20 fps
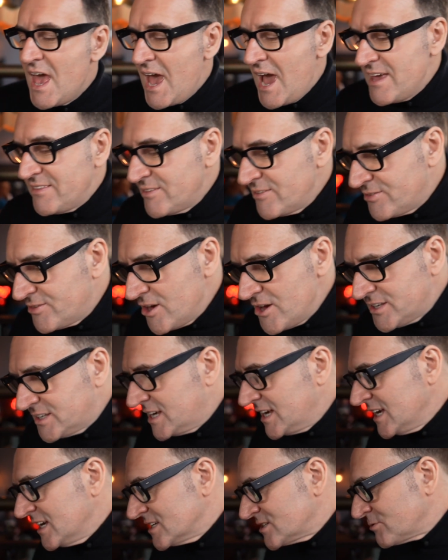Hey, the third
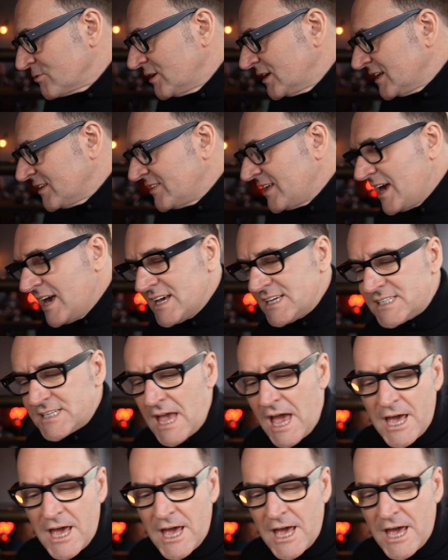key is really this.